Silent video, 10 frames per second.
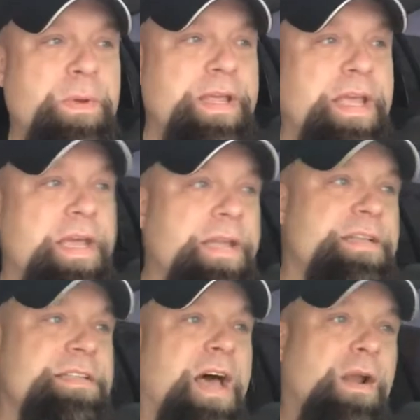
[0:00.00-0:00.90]
weekend
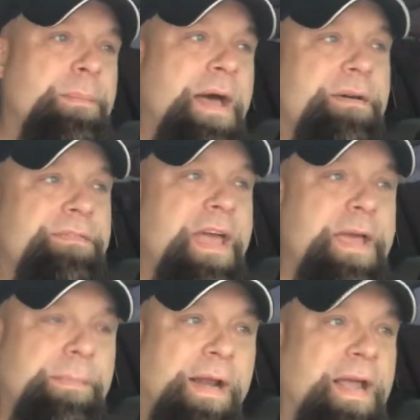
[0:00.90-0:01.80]
is all about
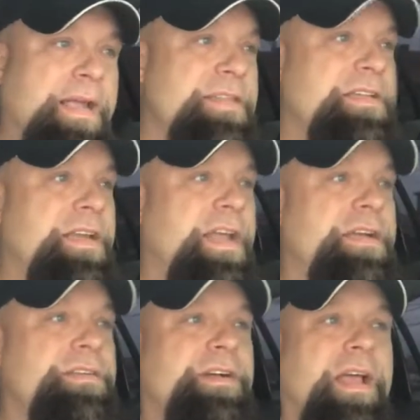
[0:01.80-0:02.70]
family, like I said
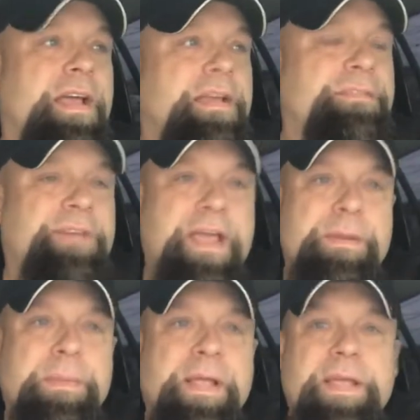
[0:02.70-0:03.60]
yesterday. And
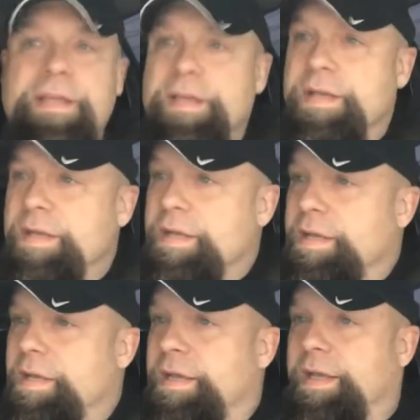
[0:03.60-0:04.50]
family
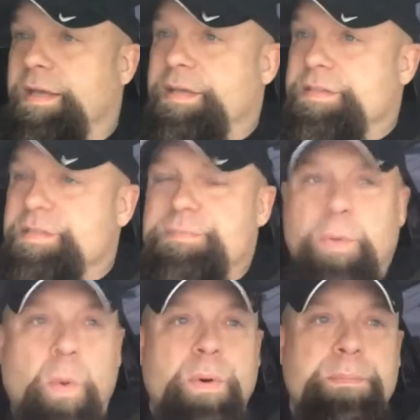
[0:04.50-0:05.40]
is
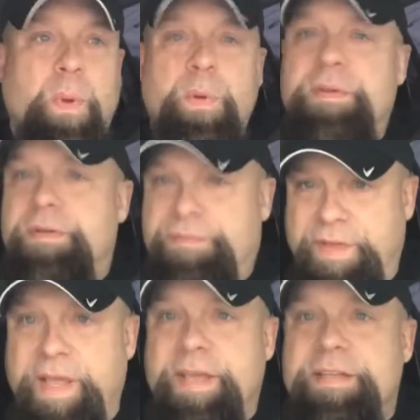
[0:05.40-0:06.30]
more important than
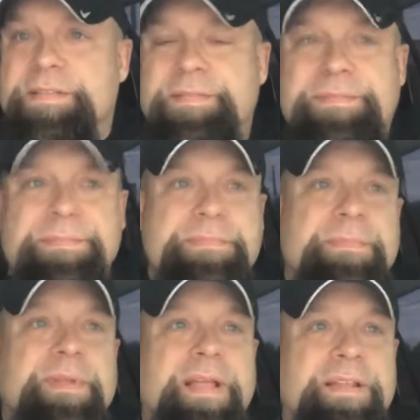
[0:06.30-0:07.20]
figs
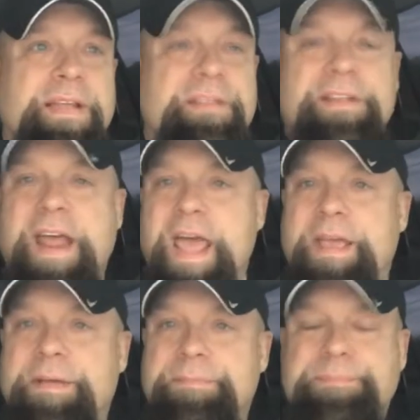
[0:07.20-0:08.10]
at the end of the day.
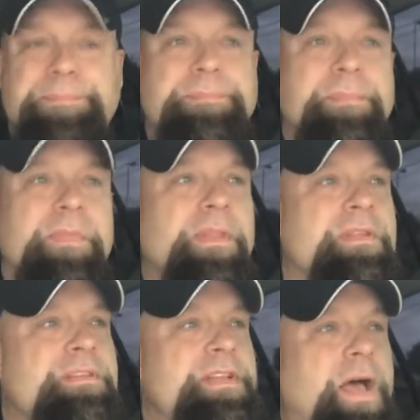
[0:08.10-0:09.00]

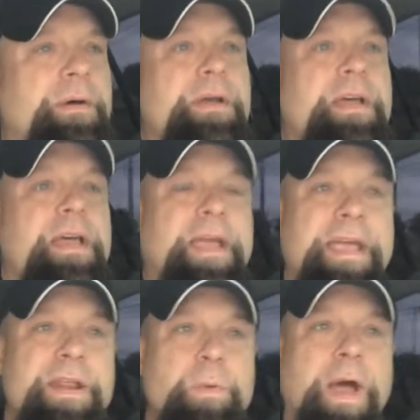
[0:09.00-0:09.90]
So,
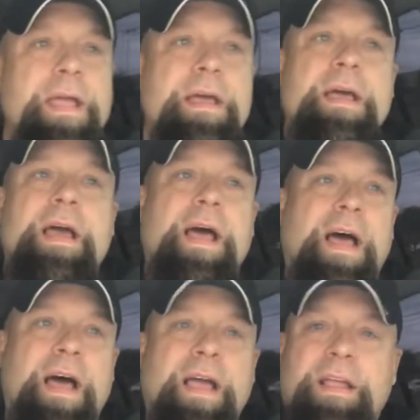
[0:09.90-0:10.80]
Anyway,
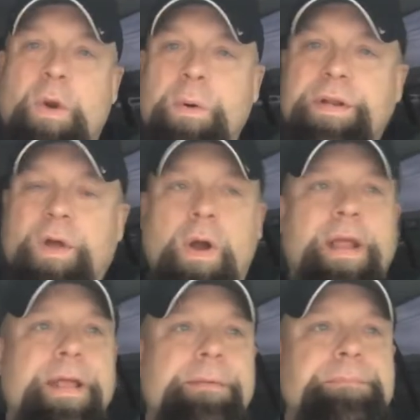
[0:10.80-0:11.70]
going to
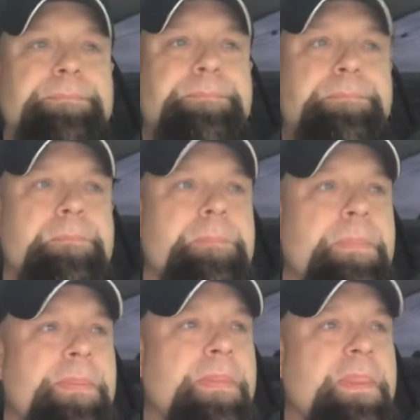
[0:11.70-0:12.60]
Target
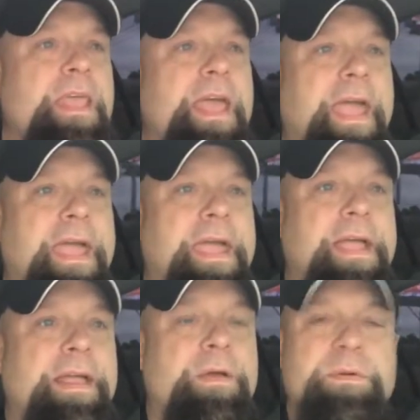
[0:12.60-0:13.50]

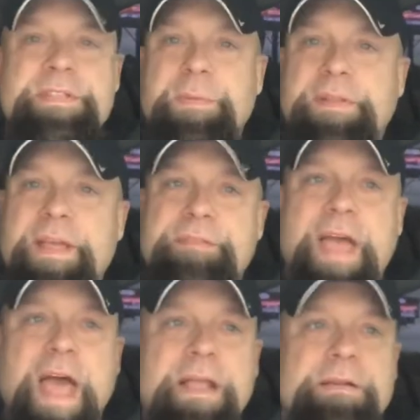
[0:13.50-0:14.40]
and going to see what they've
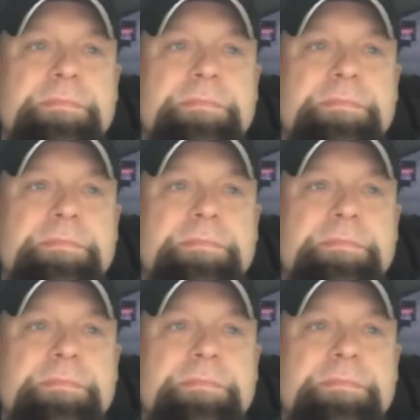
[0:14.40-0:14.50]
got.